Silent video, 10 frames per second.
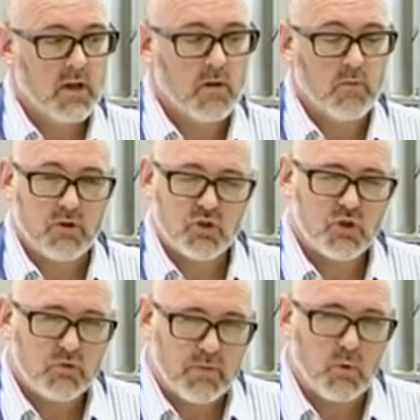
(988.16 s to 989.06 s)
And we
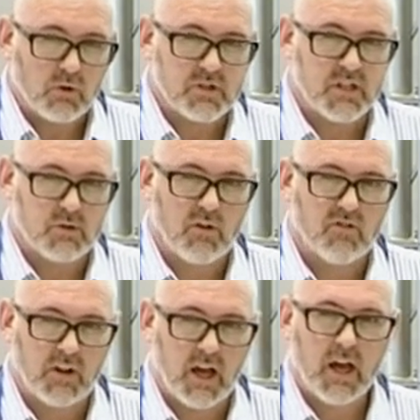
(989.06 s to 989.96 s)
should be wanting to
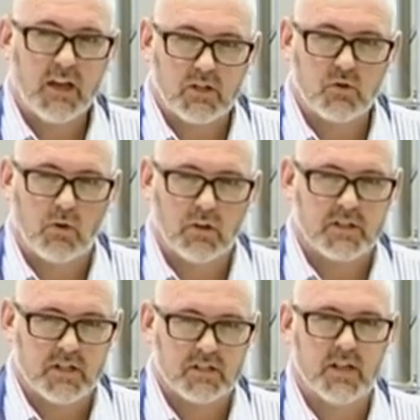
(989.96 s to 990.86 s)
offer the highest
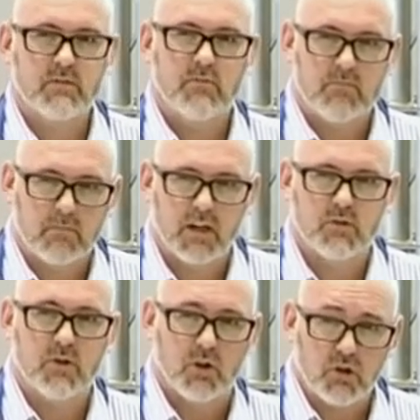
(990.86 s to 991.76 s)
quality assessment,
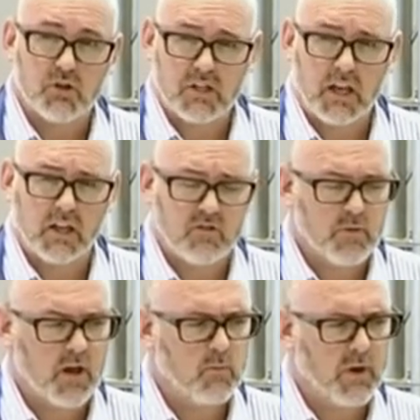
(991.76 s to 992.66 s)
management and understanding of
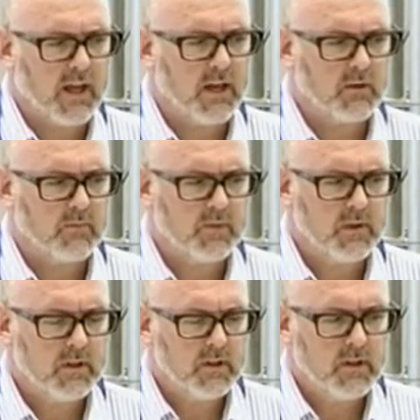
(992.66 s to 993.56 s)
pain we can.
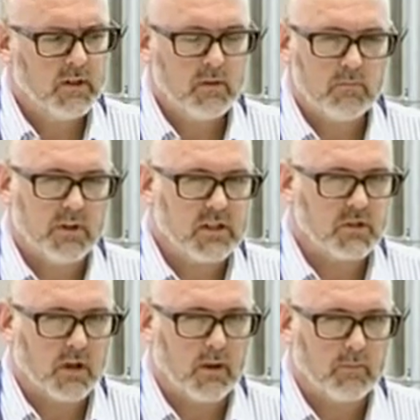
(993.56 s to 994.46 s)
But that's
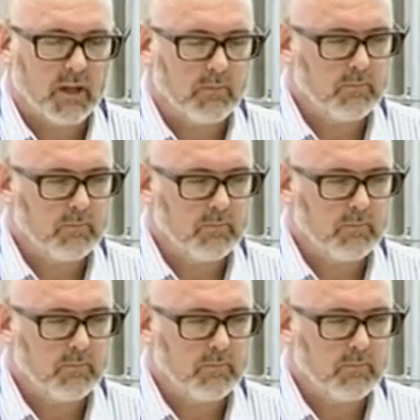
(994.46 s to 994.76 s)
not happening.